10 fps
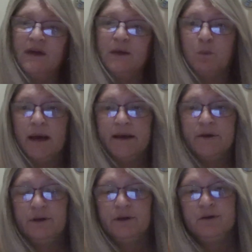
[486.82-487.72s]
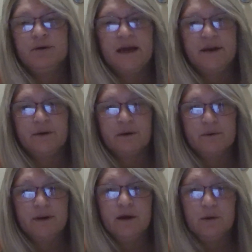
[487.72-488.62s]
Then why couldn't you get your
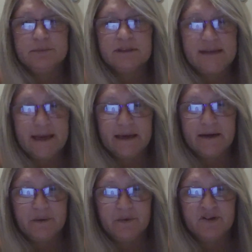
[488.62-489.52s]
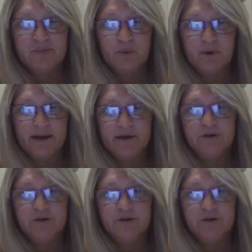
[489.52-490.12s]
own help to take care of this boy?